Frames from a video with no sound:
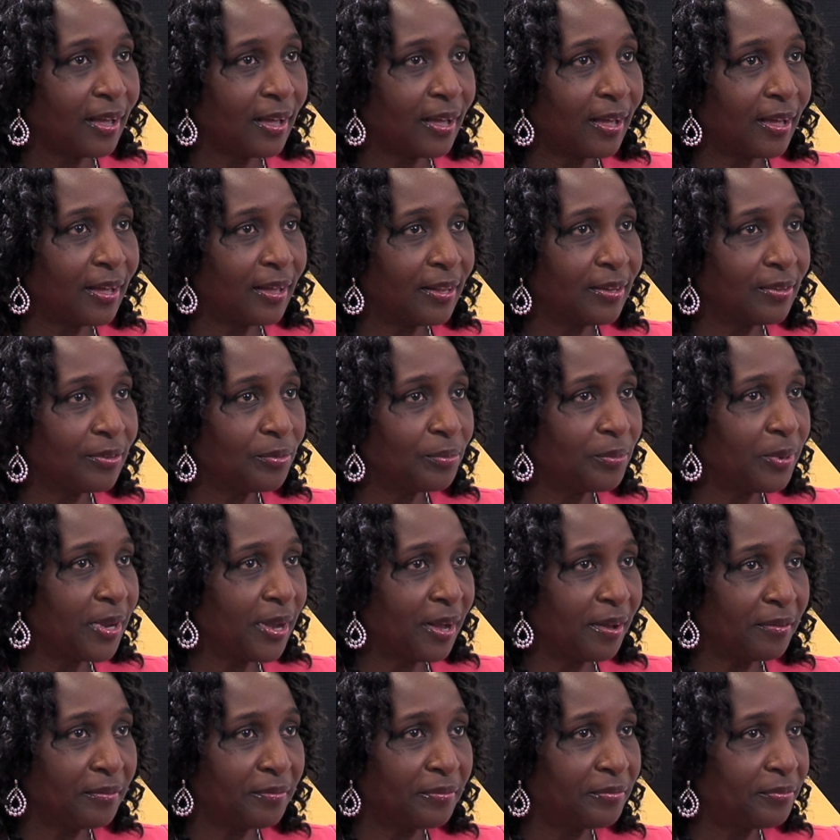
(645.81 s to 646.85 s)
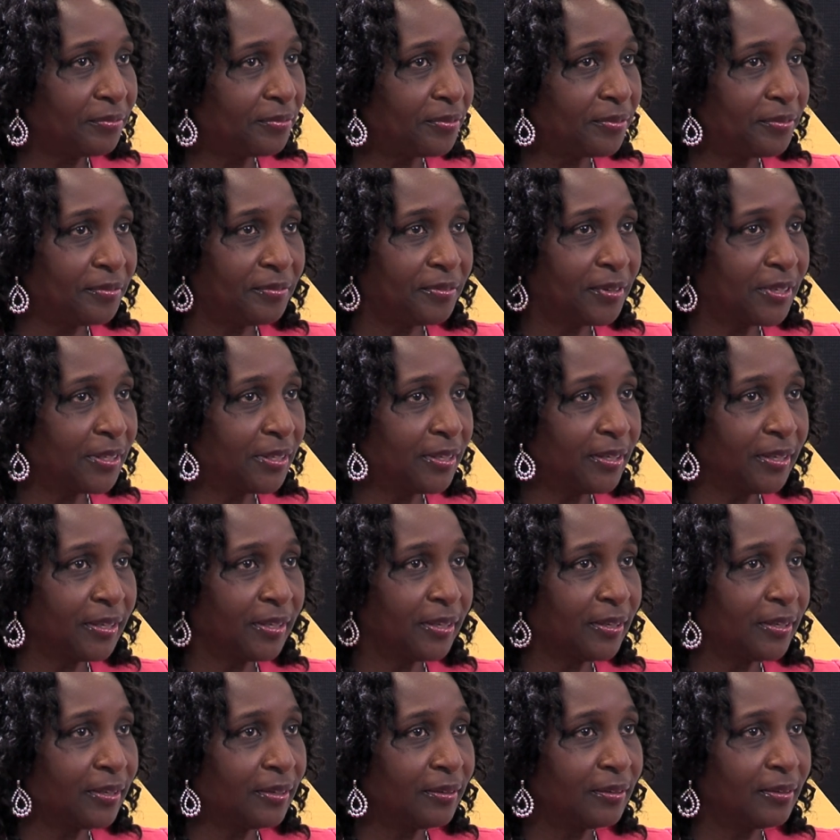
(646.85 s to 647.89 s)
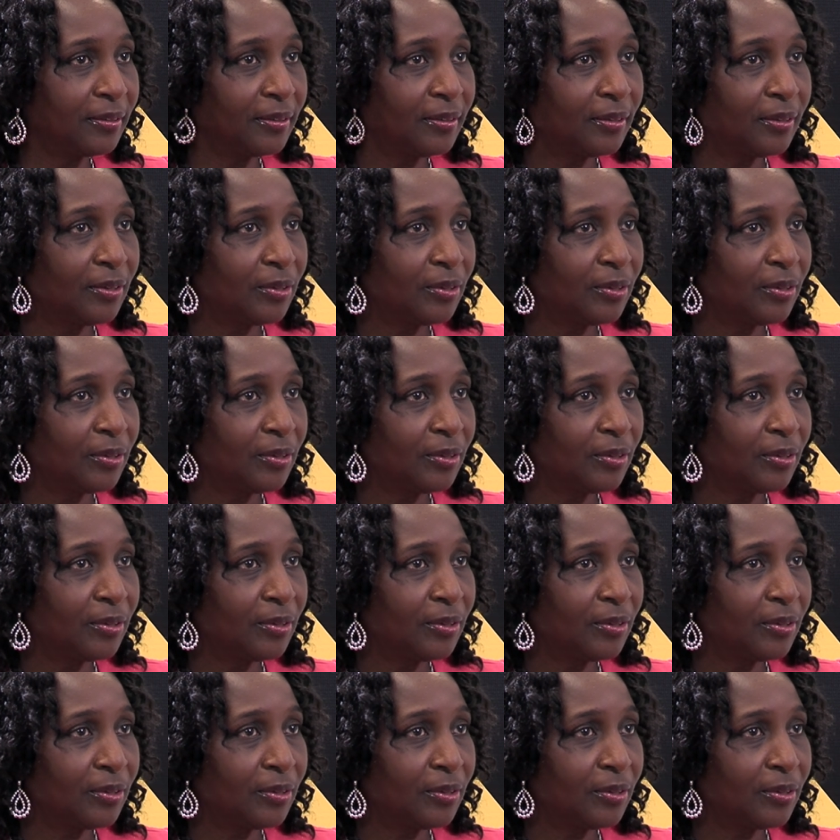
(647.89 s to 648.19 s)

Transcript: and we have flooding,